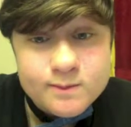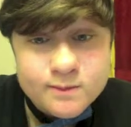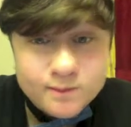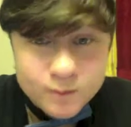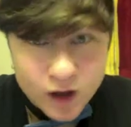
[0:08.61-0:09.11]

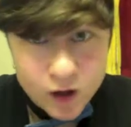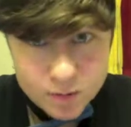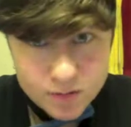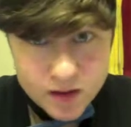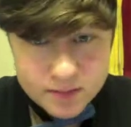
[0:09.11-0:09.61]
Well, I hope
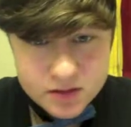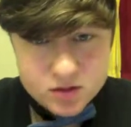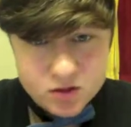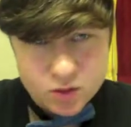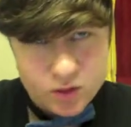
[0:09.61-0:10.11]
that means you're
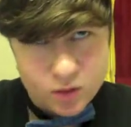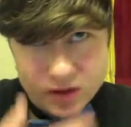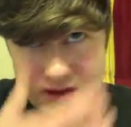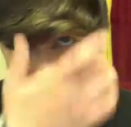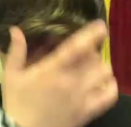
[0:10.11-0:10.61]
doing
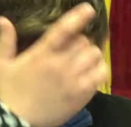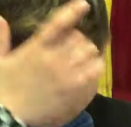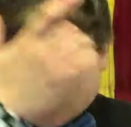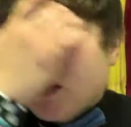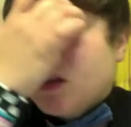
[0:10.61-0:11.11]
well.
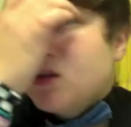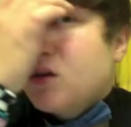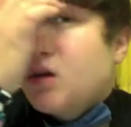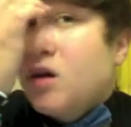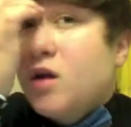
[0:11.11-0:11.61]

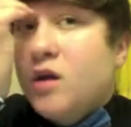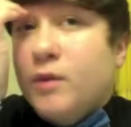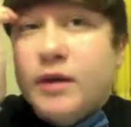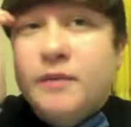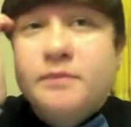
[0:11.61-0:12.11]

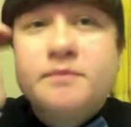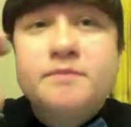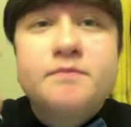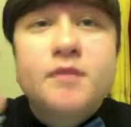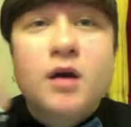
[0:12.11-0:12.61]
Anyway,
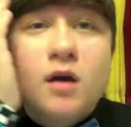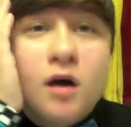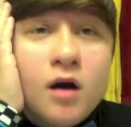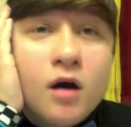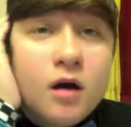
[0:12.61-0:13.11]

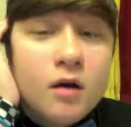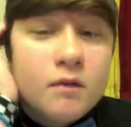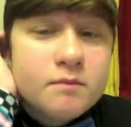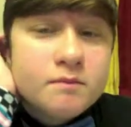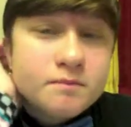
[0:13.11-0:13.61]
um,
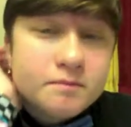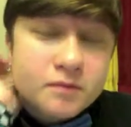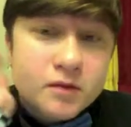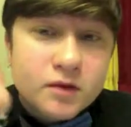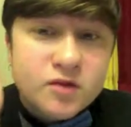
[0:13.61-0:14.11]

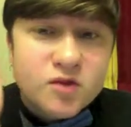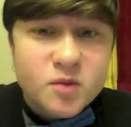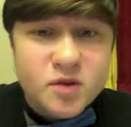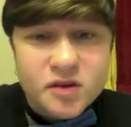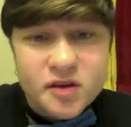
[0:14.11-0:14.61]
if you see me
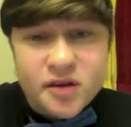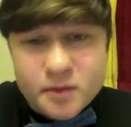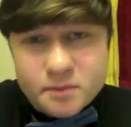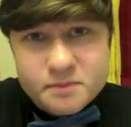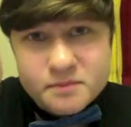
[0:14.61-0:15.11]
looking up,
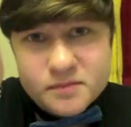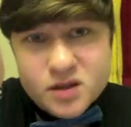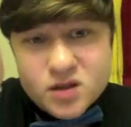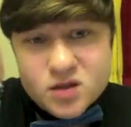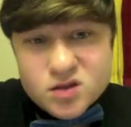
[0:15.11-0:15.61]
it's
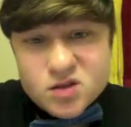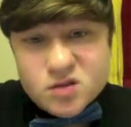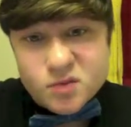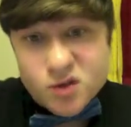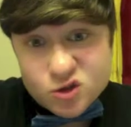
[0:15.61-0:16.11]
because the
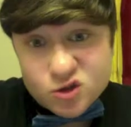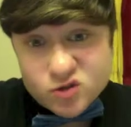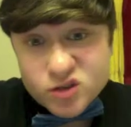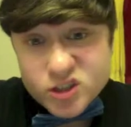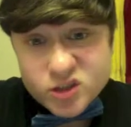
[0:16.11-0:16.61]
mirror's over
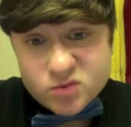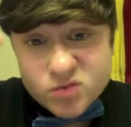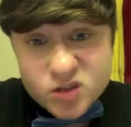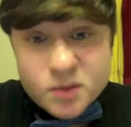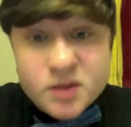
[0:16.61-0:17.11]
there, because I'm in the